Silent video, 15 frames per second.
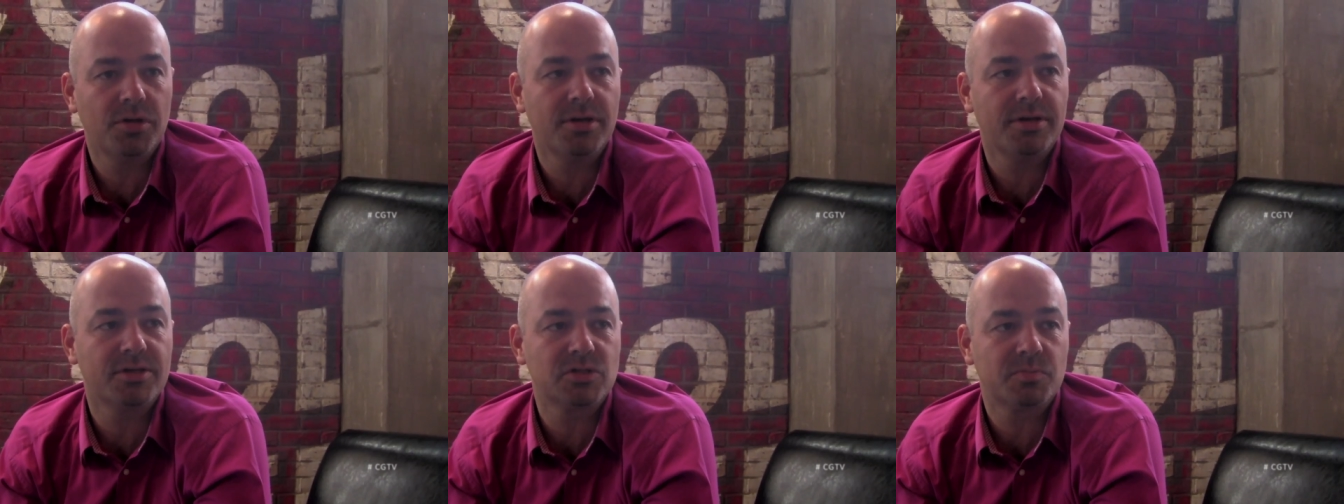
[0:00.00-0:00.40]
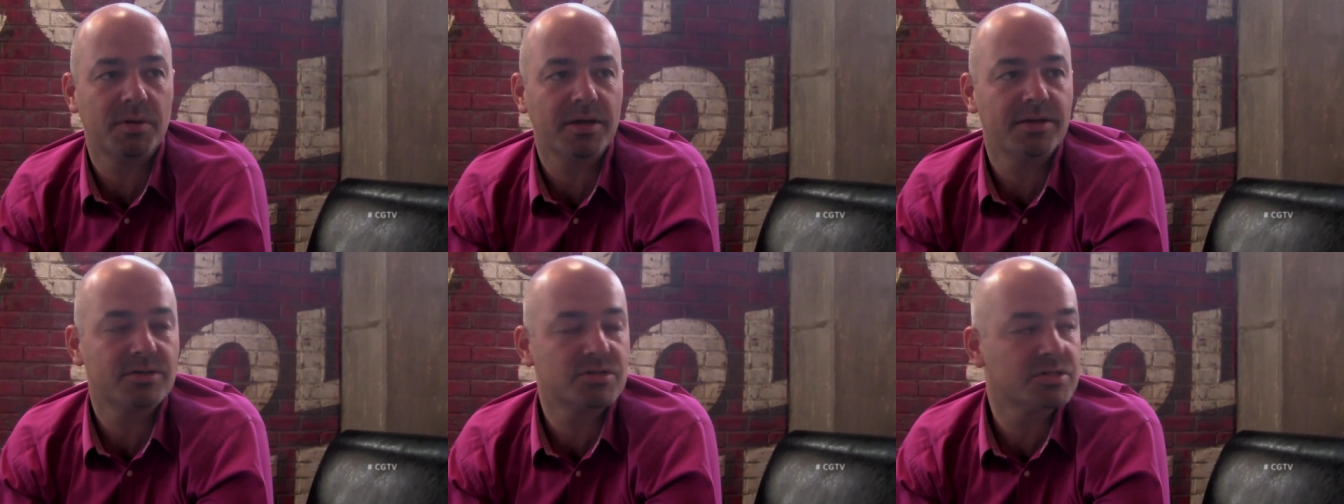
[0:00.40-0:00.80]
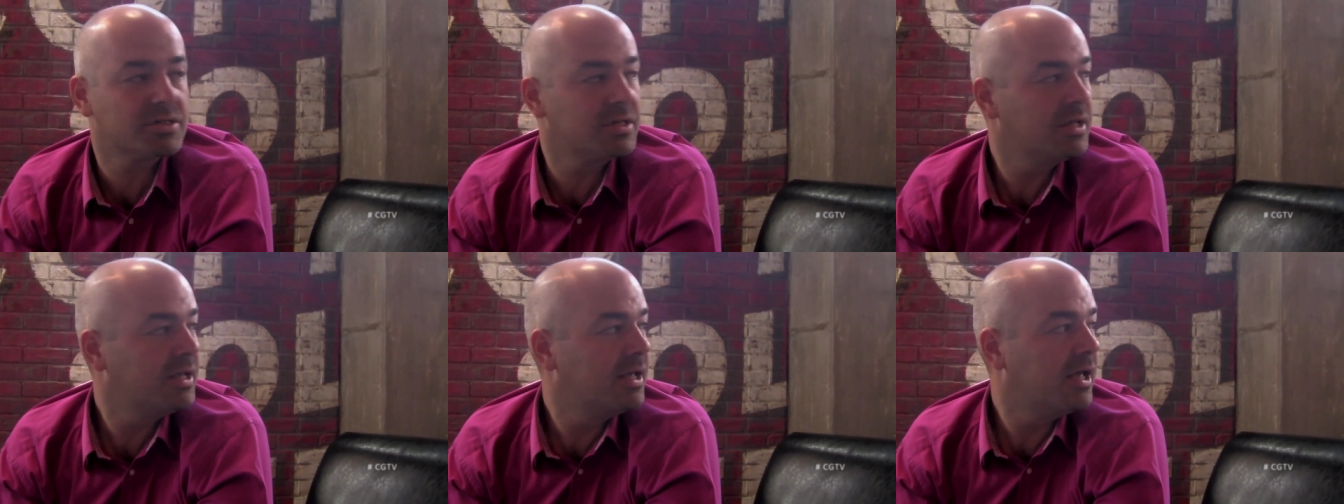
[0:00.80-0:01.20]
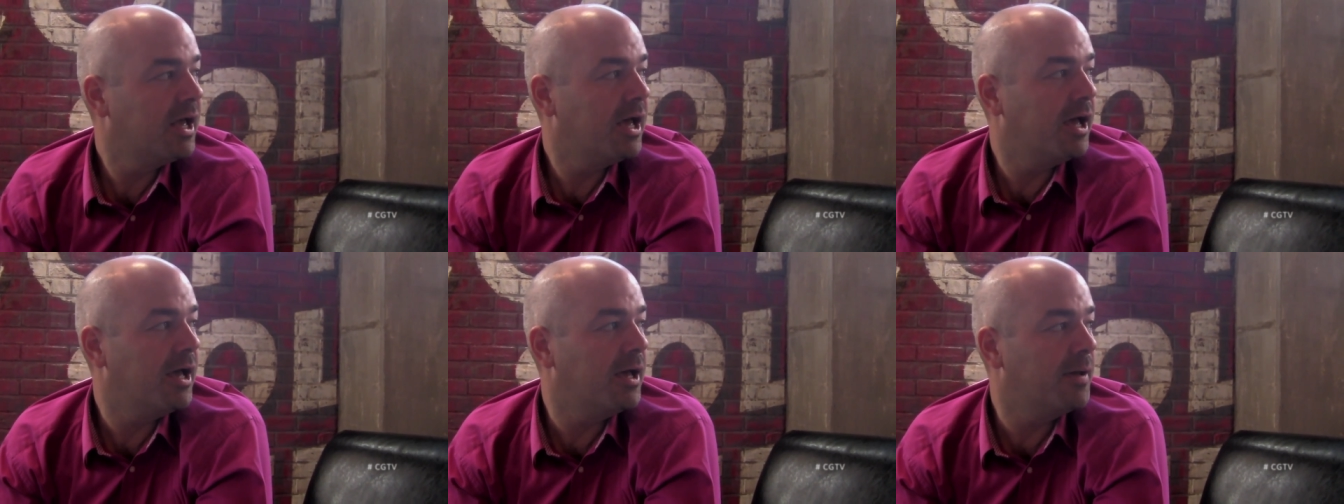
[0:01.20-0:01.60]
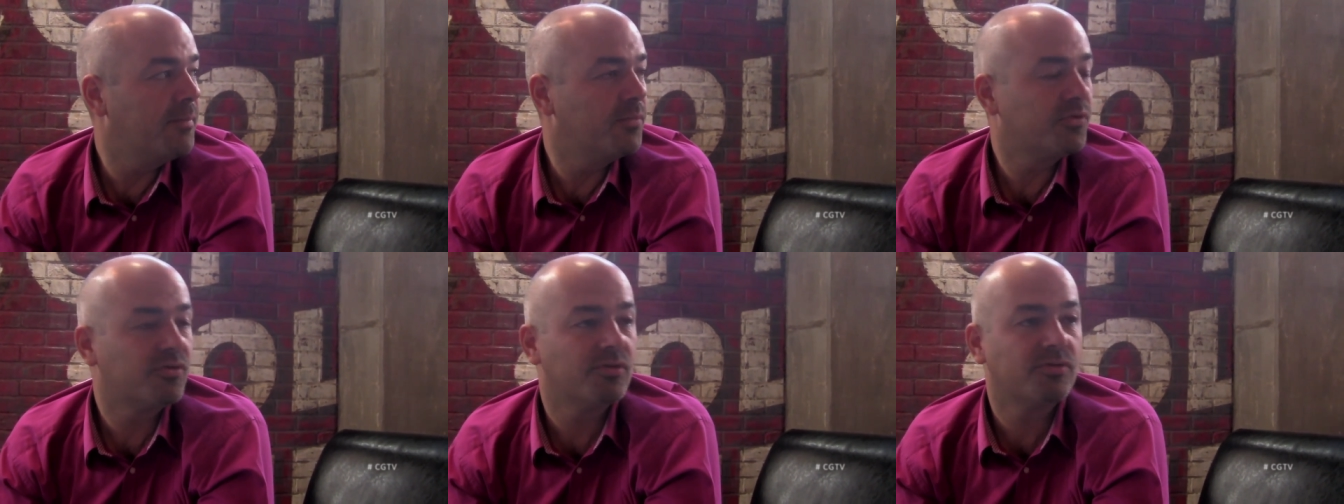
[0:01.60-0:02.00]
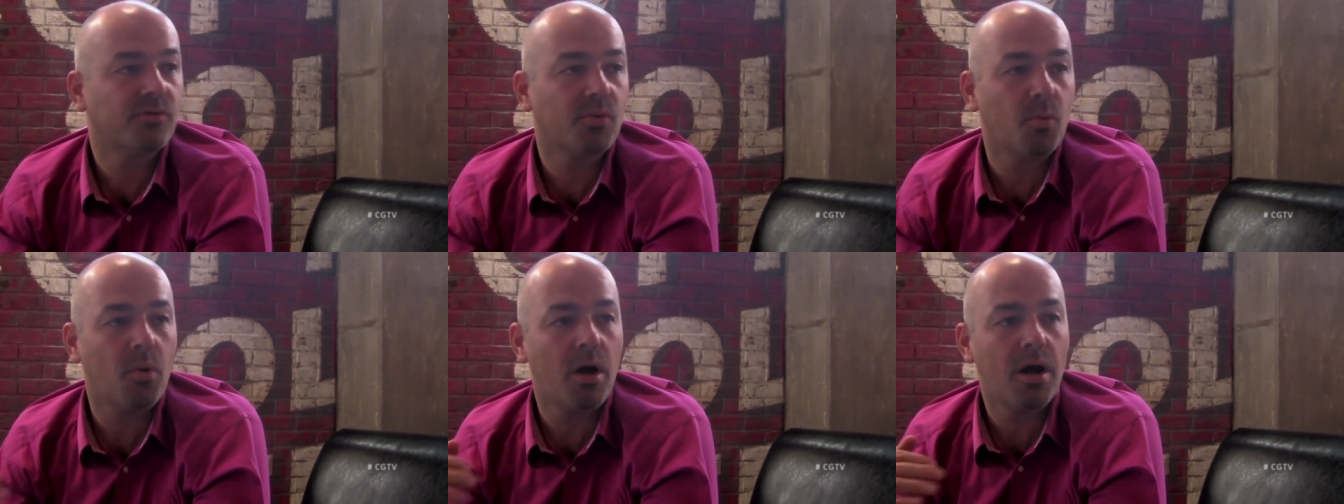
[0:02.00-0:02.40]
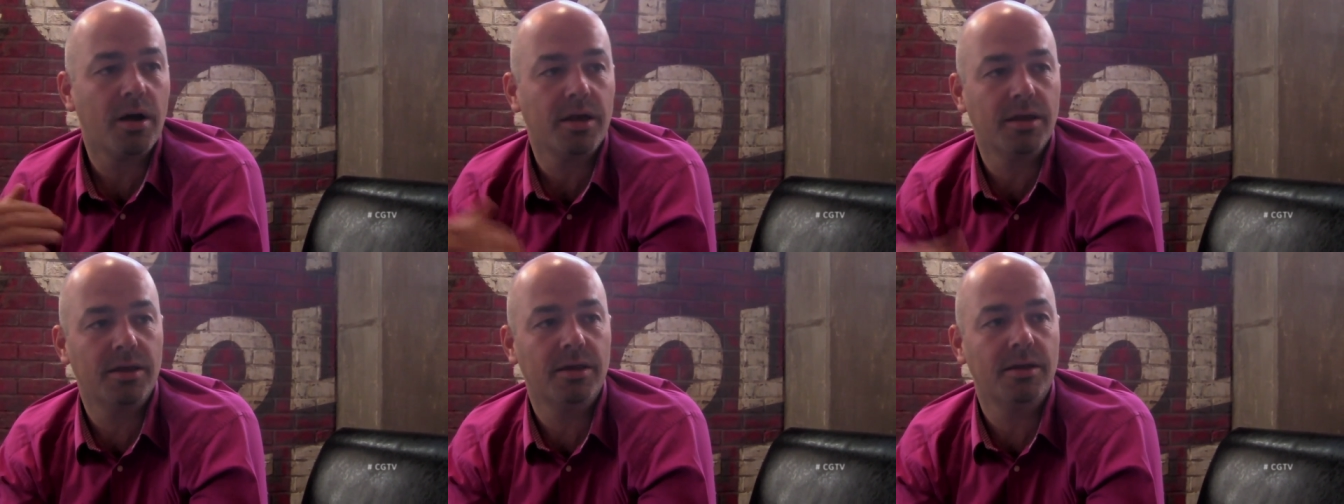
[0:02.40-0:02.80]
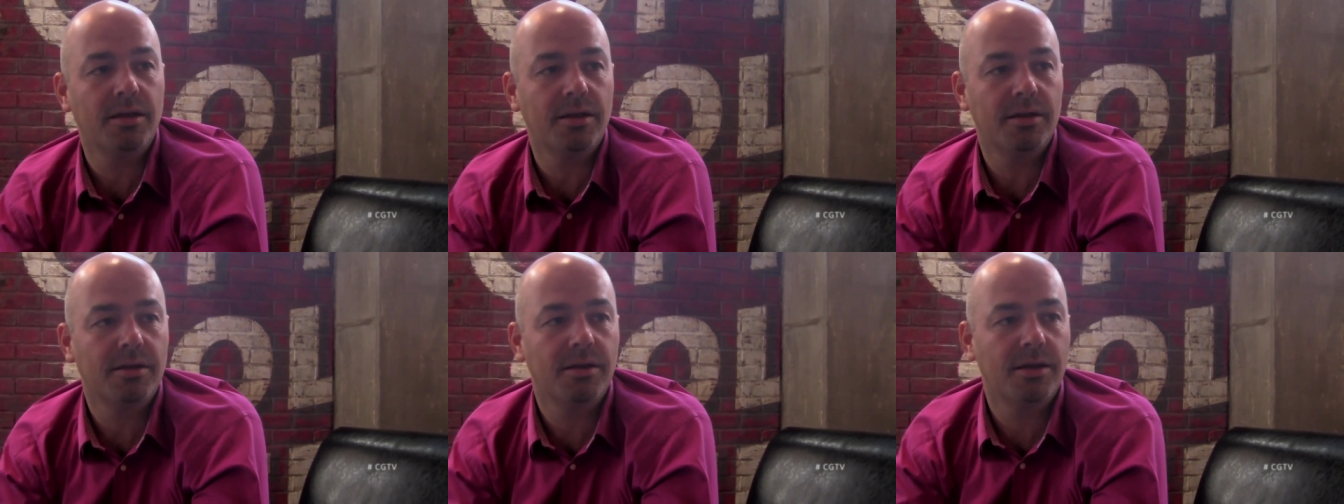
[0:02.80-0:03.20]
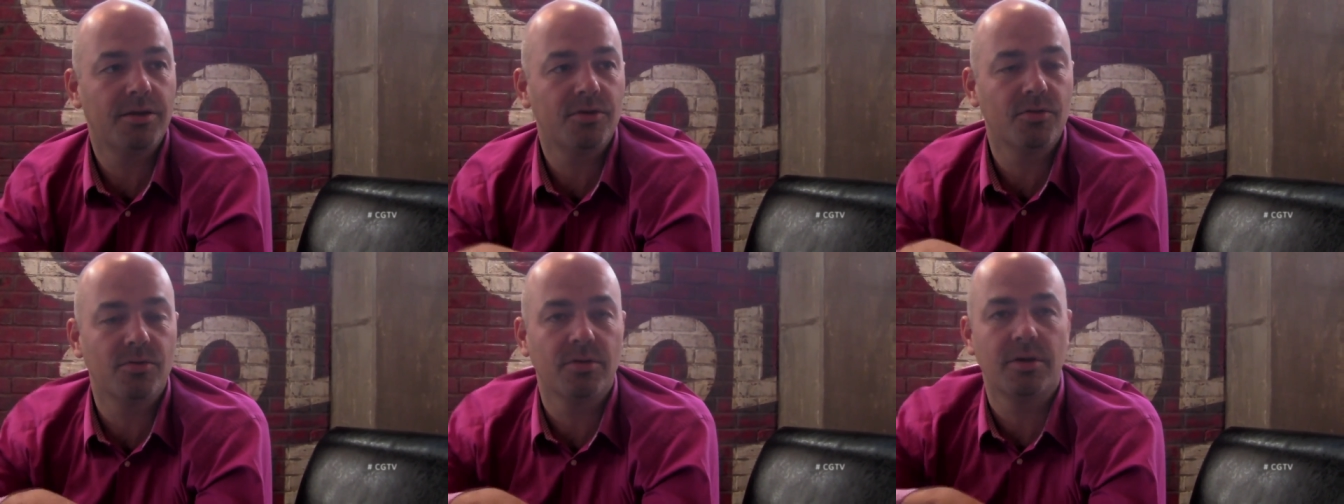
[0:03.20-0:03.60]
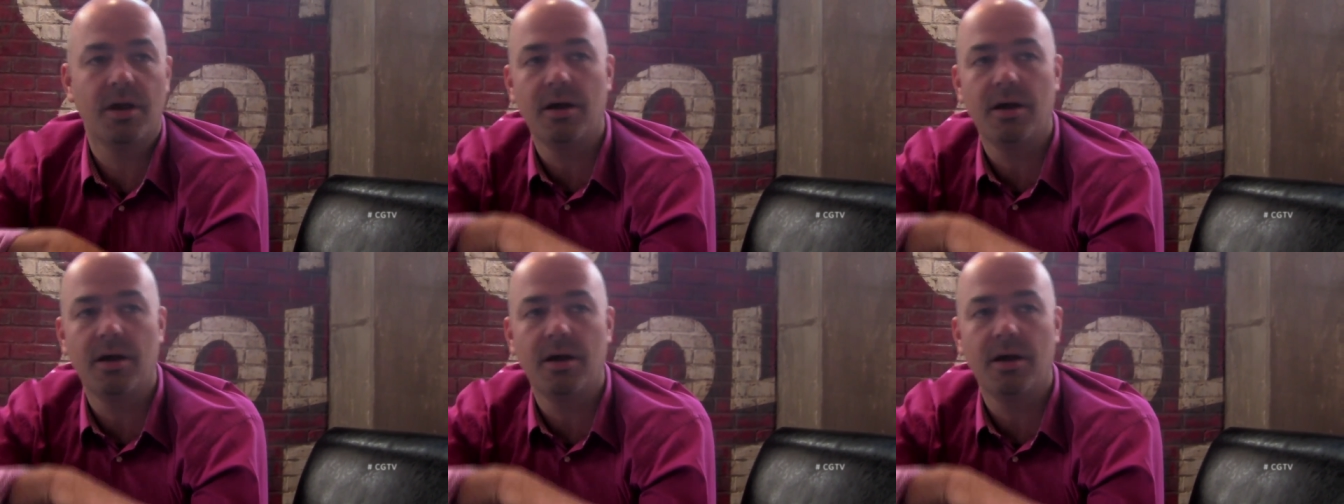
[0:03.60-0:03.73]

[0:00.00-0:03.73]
unique space. Um, so you sort of walk in, and, and you're